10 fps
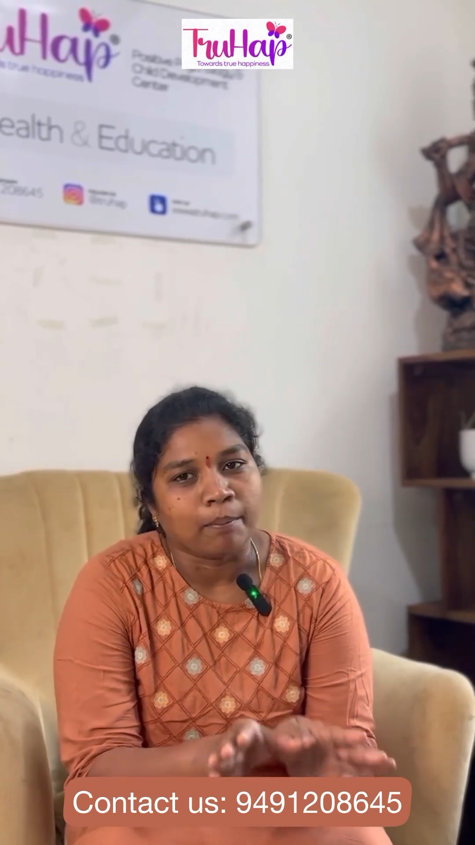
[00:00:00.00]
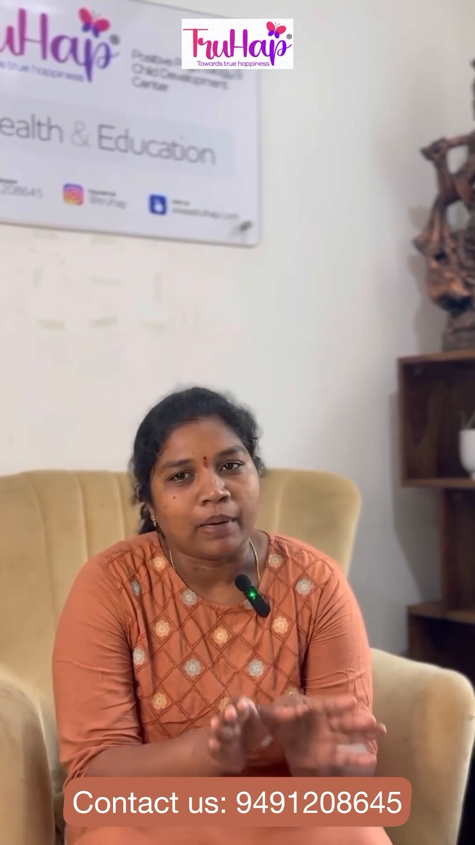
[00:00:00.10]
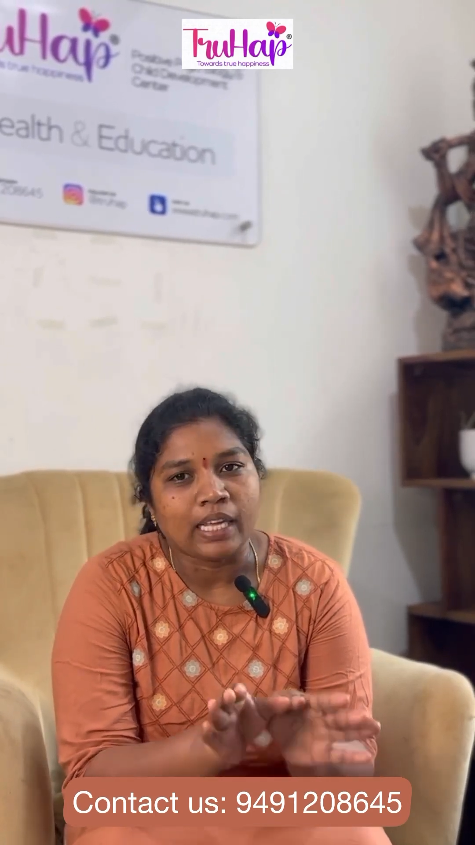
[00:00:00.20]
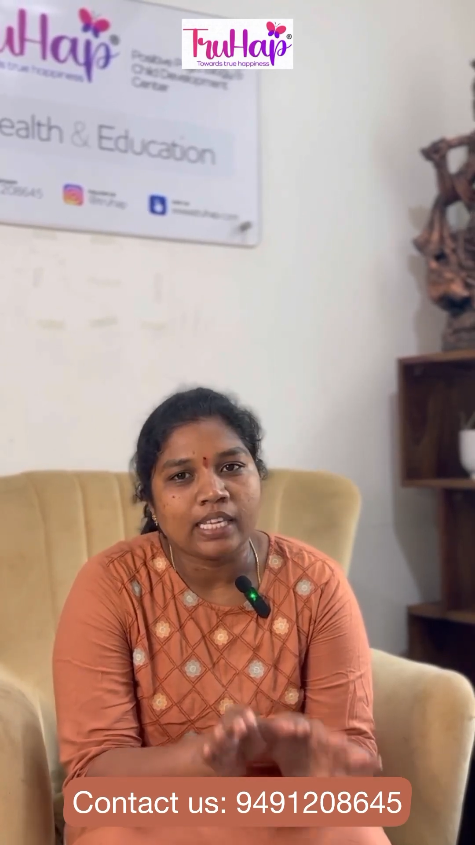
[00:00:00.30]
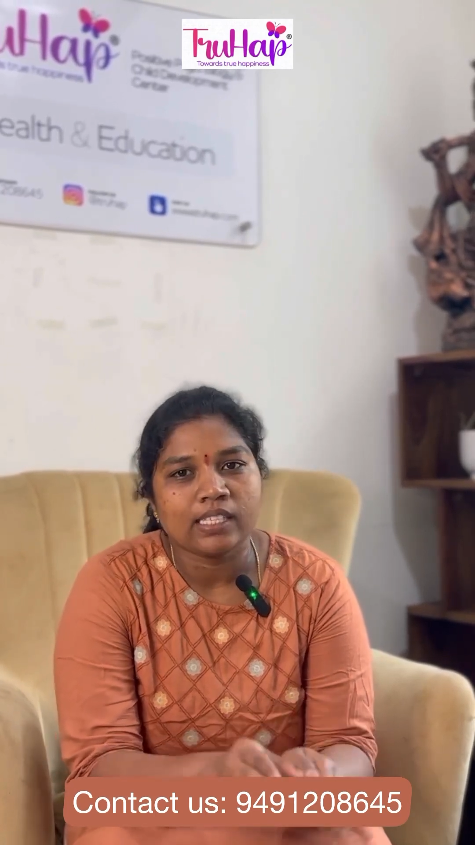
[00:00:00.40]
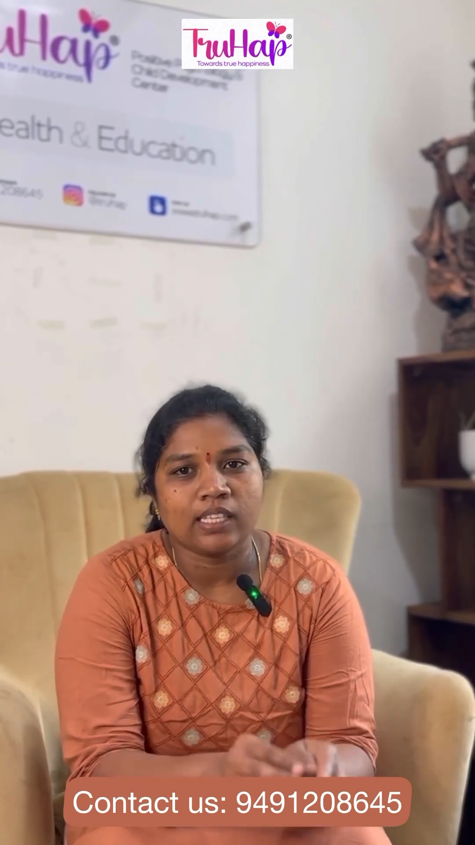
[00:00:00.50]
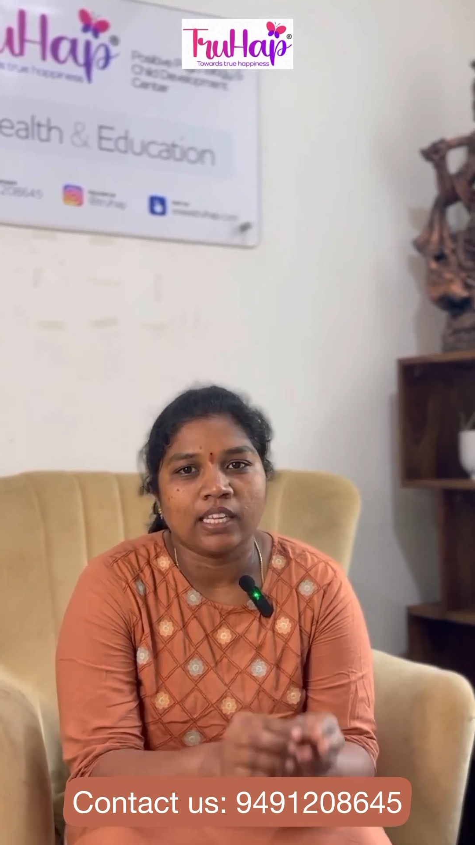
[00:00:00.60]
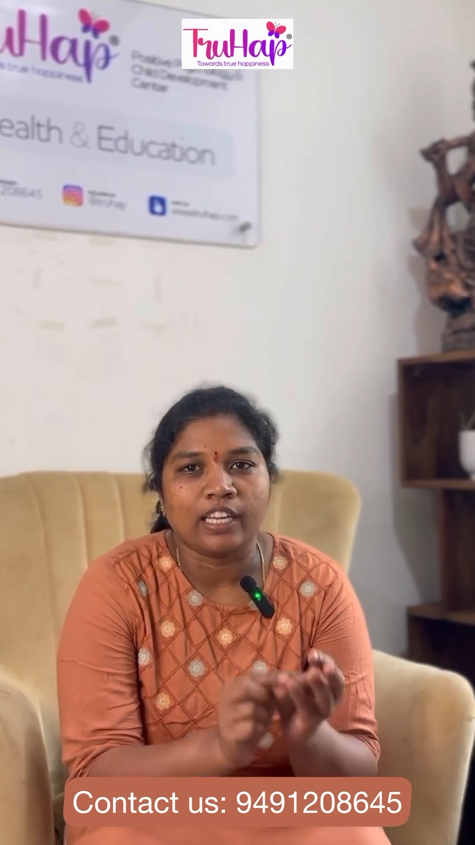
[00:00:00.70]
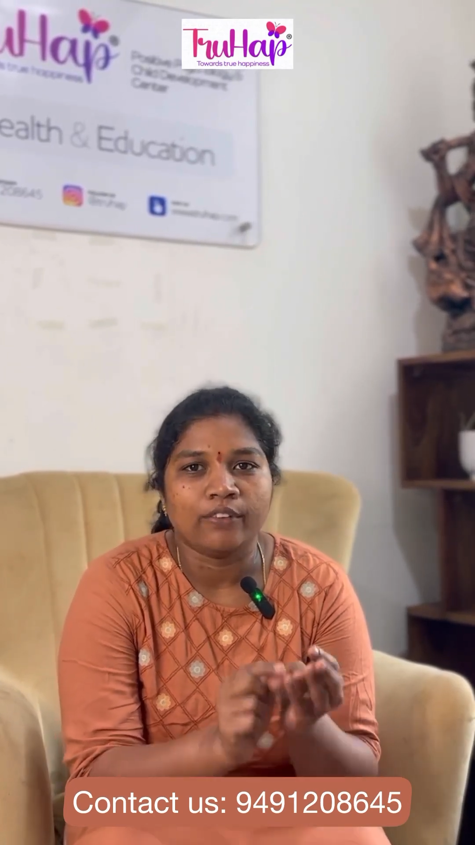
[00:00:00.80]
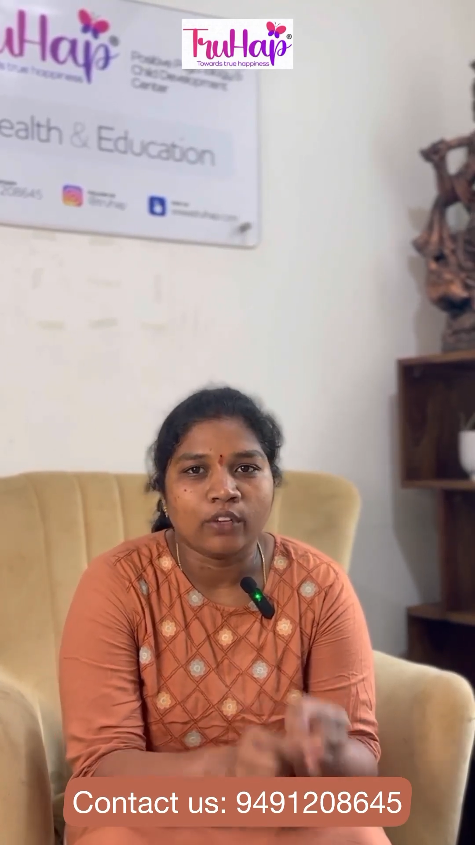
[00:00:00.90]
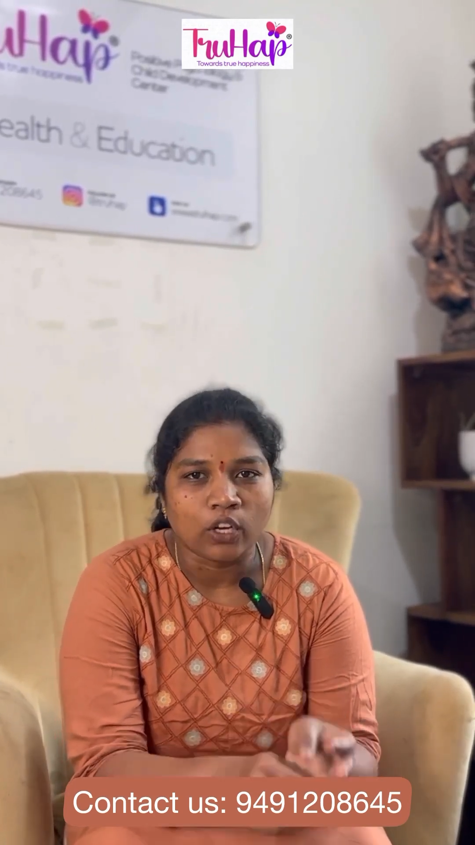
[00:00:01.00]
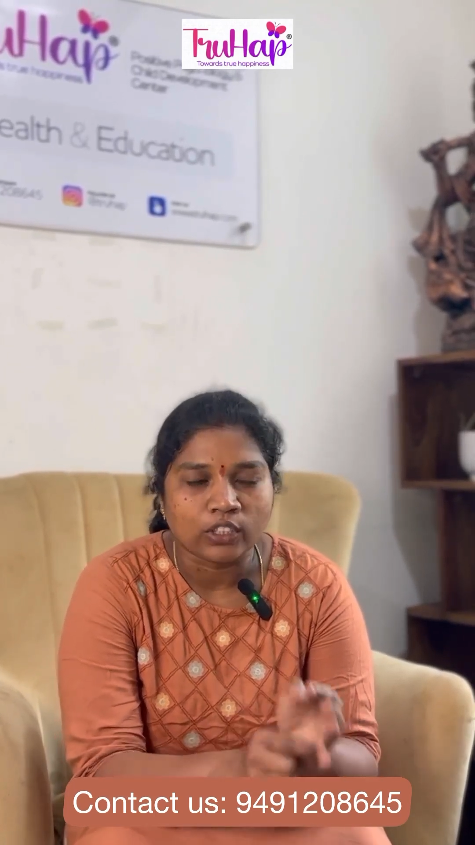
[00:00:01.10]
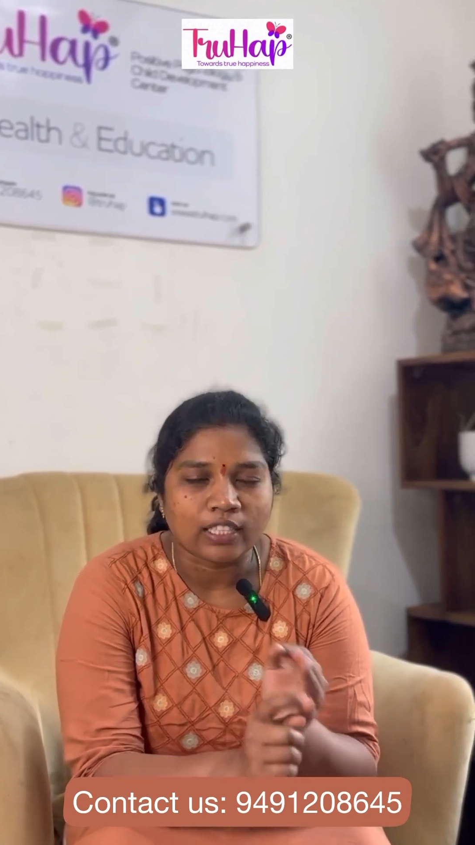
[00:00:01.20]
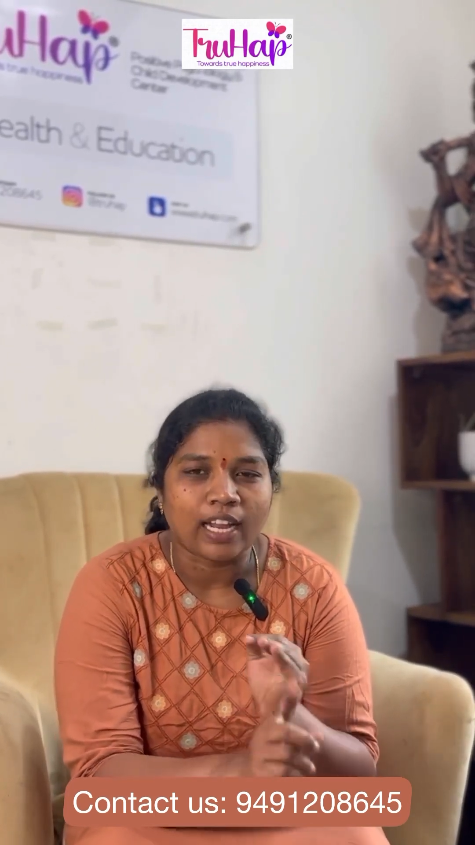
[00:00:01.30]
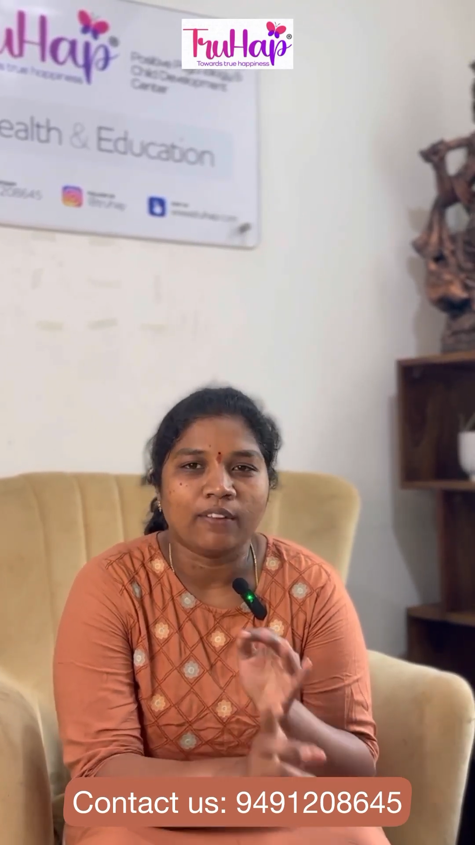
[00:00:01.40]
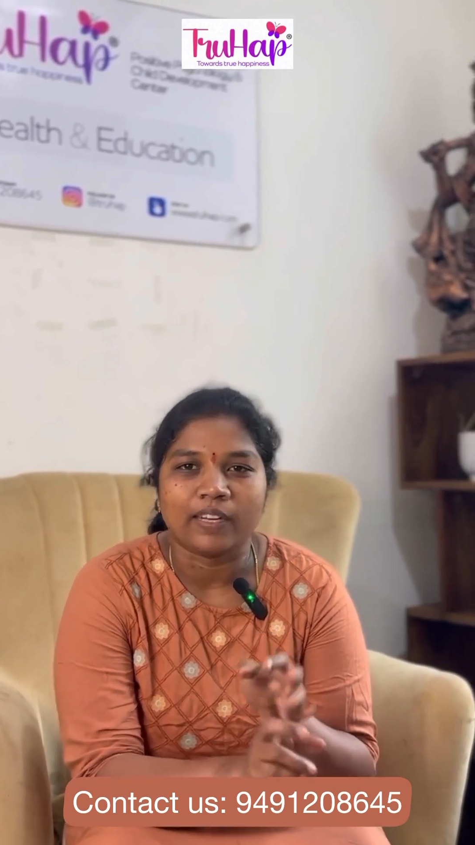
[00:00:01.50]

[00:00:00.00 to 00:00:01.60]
Please give your child